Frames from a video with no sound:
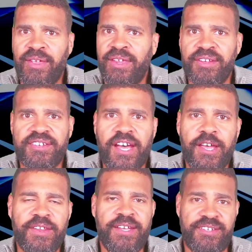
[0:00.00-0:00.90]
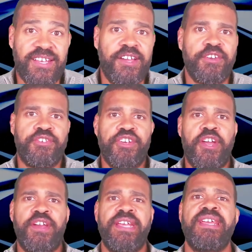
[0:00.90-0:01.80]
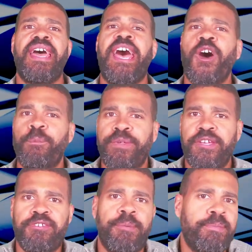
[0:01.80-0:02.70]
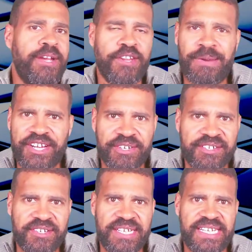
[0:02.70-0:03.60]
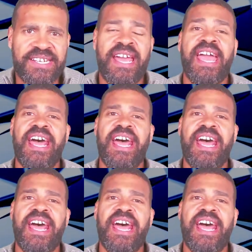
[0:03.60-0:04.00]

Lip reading: They'll start your journey, help you to implement the metrics you need,